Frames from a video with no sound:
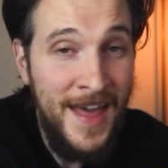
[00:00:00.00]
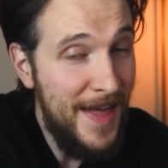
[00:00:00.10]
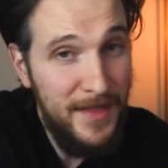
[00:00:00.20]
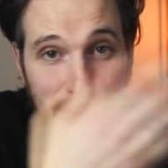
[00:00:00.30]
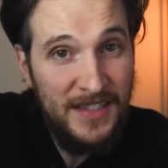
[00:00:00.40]

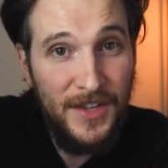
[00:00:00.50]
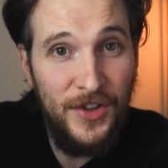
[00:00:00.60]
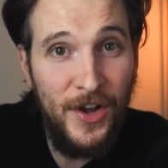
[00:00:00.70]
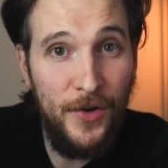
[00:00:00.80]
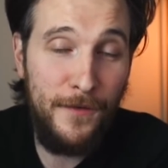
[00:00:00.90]
And the next thing
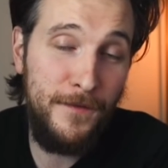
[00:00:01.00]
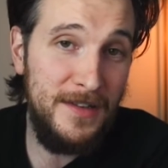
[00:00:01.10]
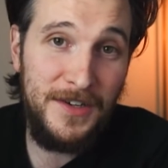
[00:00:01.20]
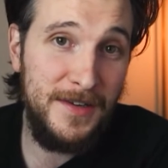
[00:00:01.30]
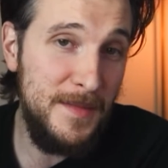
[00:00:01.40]
you know, your
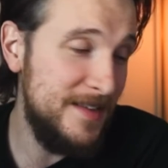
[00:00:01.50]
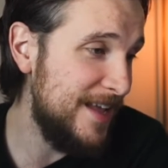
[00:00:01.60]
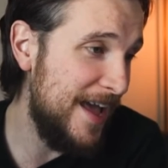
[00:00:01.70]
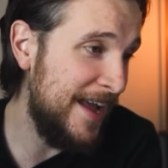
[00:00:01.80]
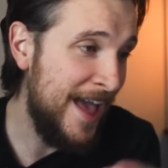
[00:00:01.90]
friends are gonna be
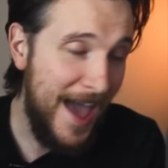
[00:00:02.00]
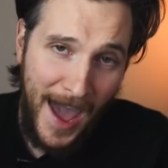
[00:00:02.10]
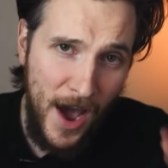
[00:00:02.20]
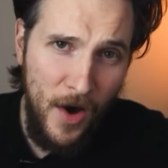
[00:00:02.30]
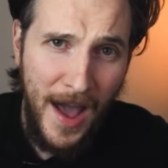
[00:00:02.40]
saying,
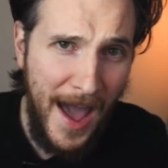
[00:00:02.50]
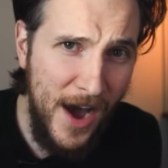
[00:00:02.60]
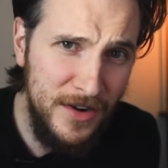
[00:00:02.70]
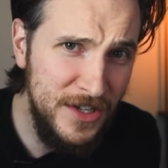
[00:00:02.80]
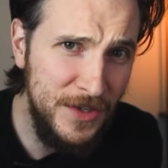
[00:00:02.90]

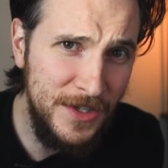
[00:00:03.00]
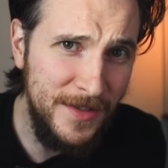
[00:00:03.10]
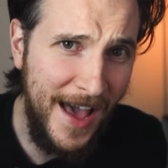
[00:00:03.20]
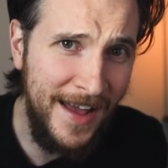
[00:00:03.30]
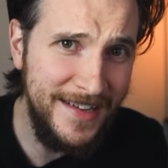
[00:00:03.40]
how did you do
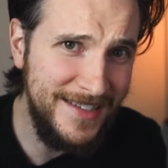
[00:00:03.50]
that?